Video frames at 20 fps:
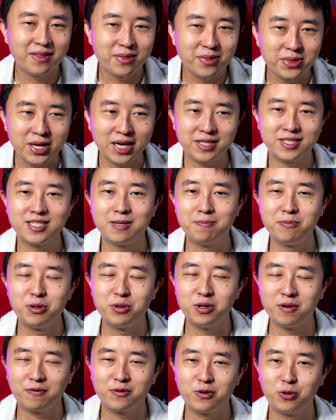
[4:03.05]
That's the
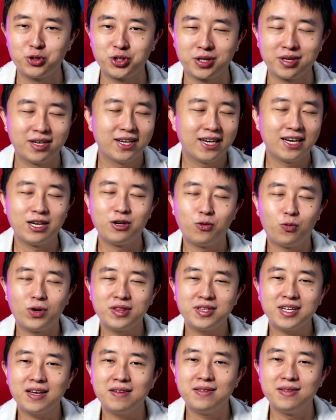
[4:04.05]
beauty of coaching.
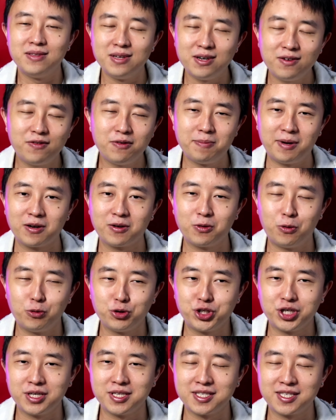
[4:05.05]
One thing I love about
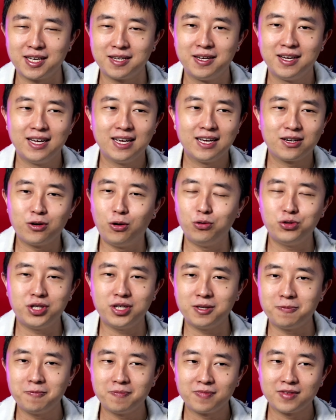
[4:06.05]
coaching is that
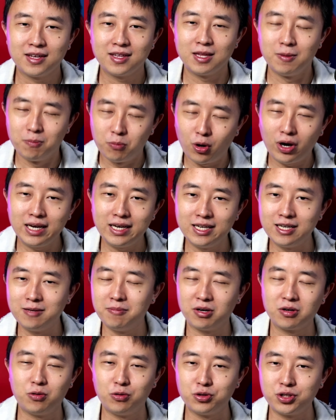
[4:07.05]
coaching, the more I learn
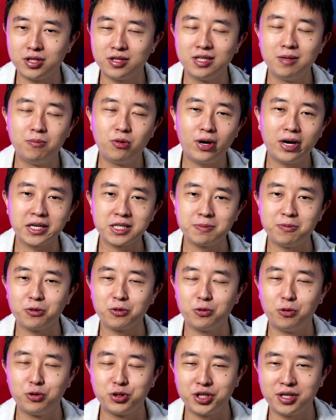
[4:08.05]
about coaching, the more I explore
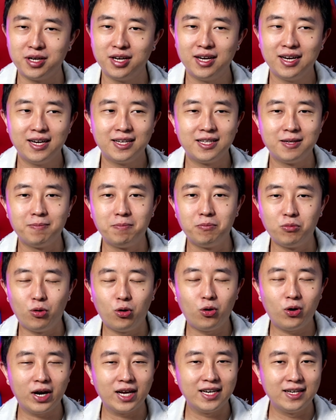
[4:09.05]
coaching, the
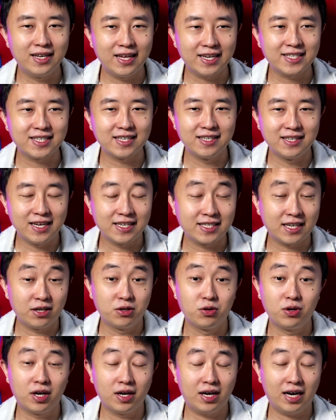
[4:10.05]
more and less
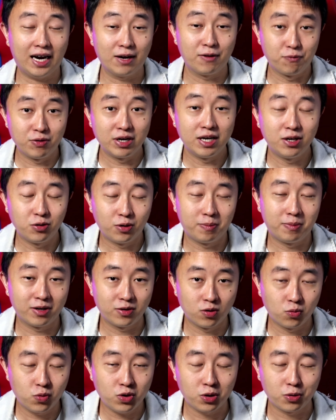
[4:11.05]
and I really know about
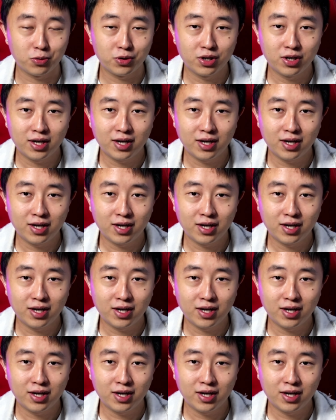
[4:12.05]
the world.